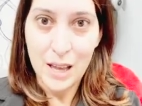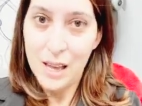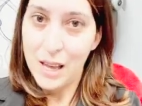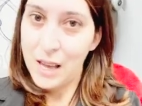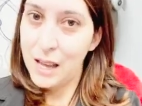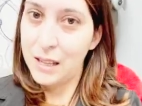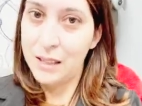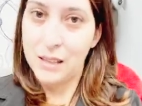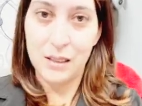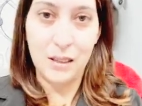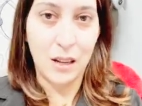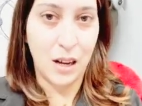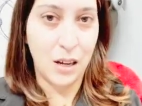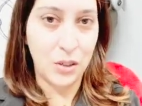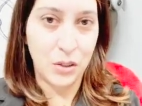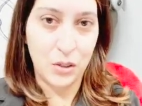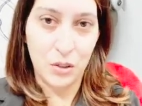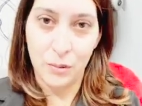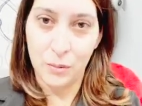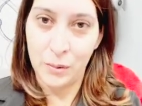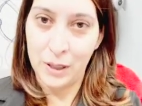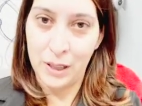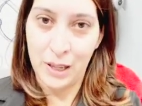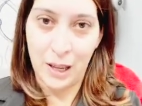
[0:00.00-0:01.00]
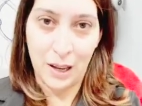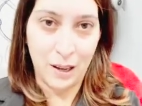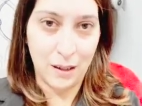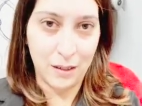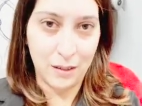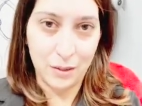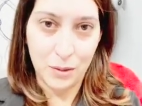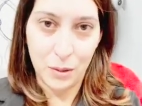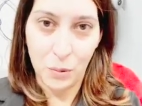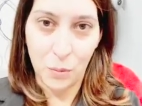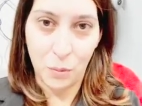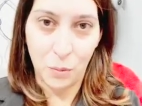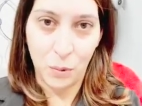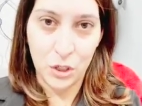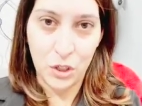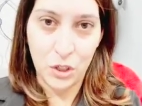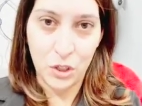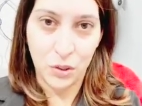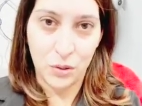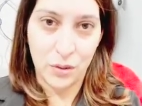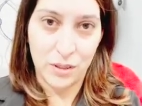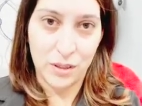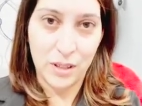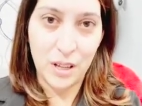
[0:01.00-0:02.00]
It's not doing that. What
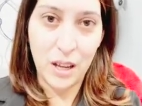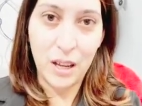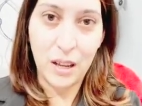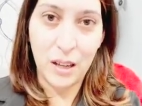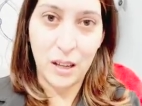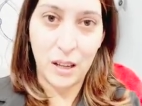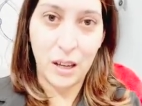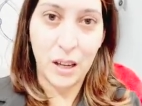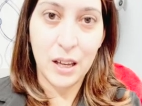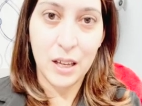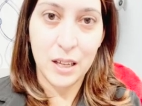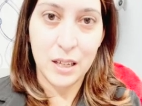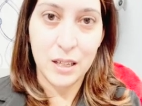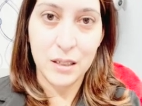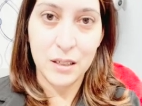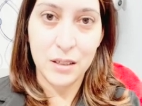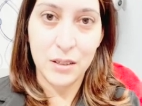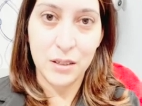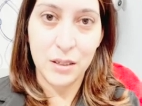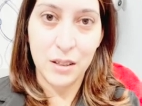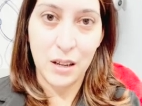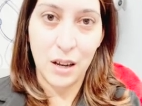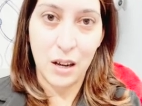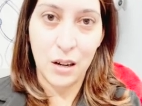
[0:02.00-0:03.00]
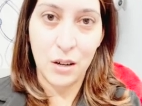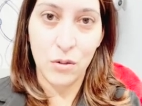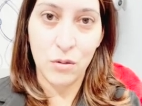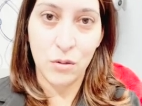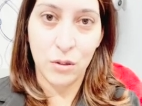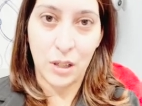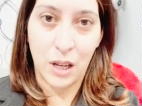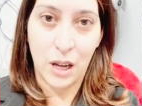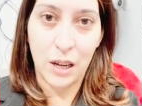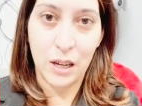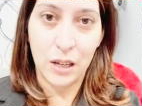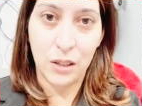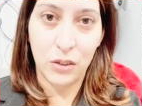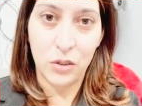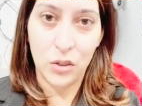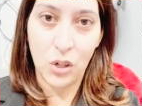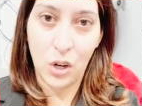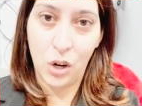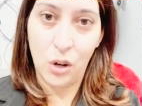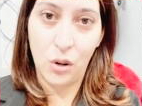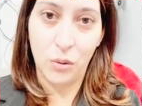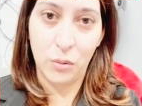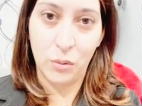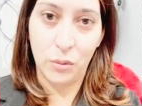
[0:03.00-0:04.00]
you're seeing is the underlying
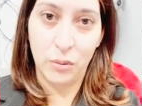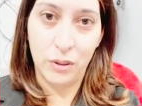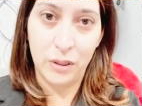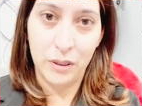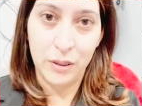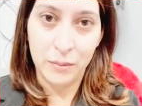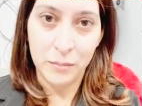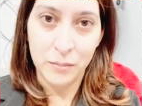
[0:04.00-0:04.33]
tone